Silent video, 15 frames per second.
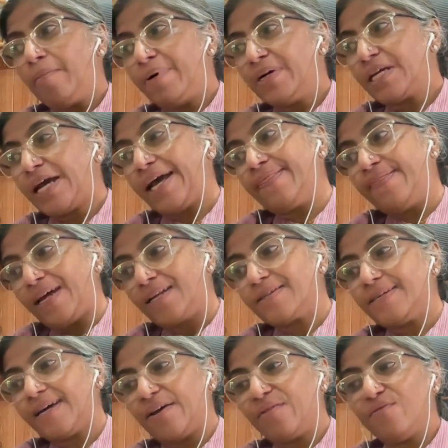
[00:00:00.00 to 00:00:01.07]
But at
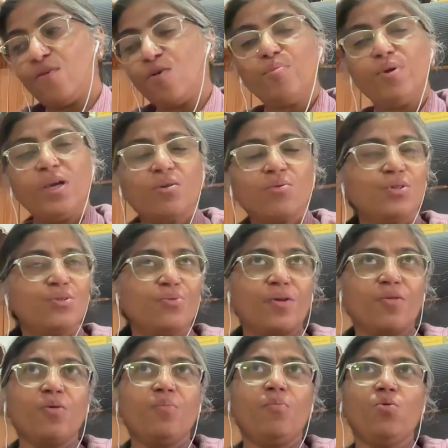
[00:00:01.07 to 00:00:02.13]
that time, for me, it was
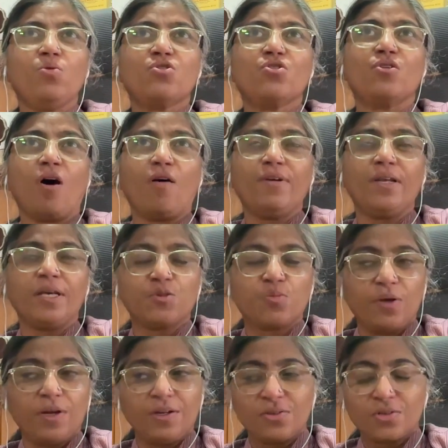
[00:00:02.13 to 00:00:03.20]
one of the most novel
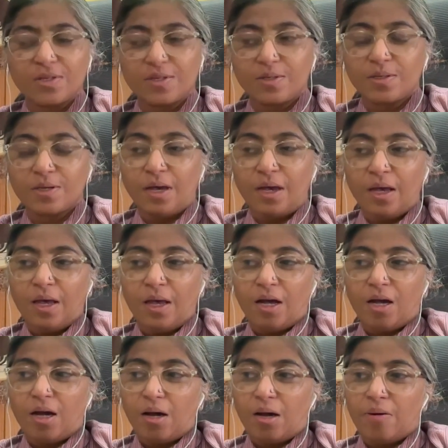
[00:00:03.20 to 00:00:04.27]
experiences.
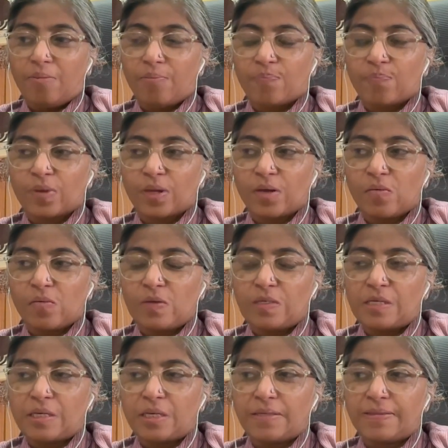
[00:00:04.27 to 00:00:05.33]

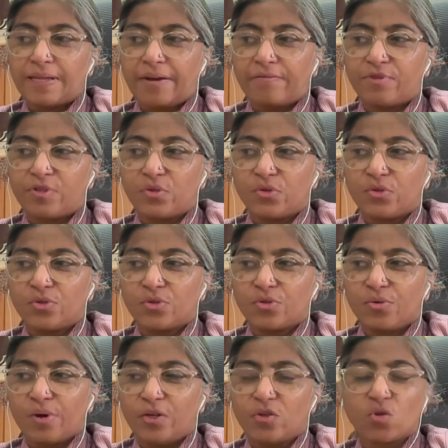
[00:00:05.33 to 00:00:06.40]
Visiting San
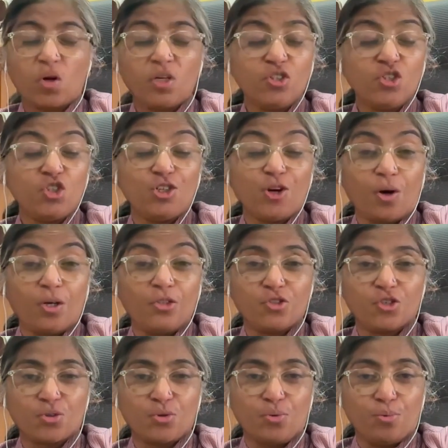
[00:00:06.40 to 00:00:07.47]
Francisco, and it's called as John
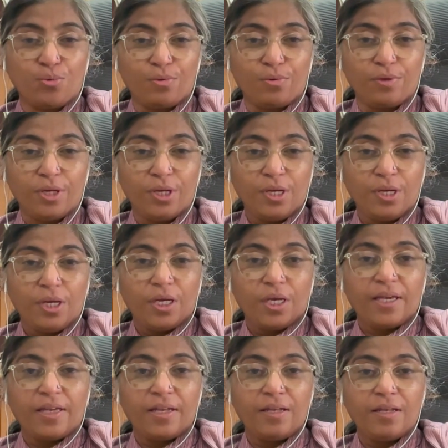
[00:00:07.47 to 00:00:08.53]
School.
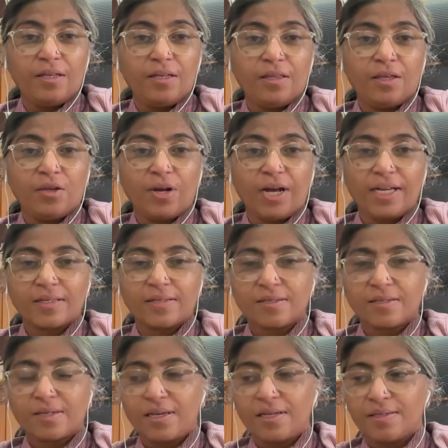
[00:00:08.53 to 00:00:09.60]
In the United
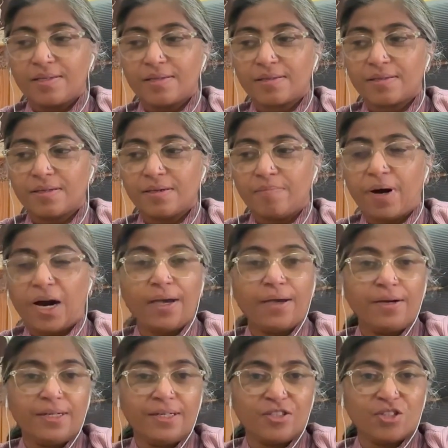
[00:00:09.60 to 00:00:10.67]
States,
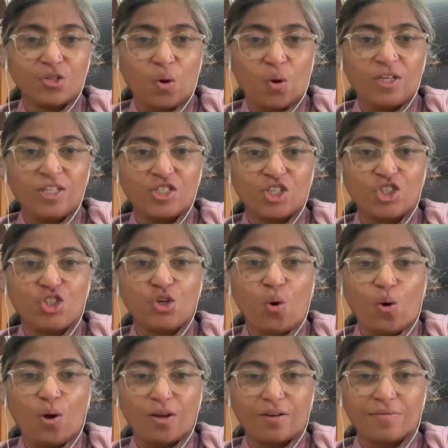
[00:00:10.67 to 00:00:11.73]
buyer is called as a
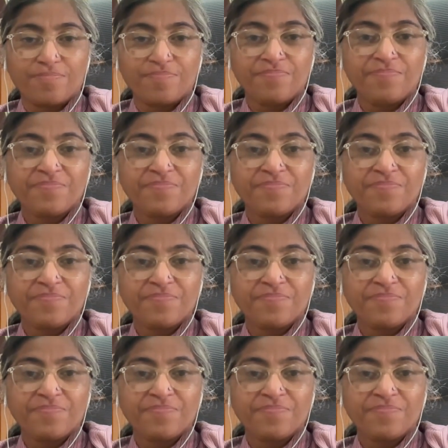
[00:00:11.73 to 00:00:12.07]
John.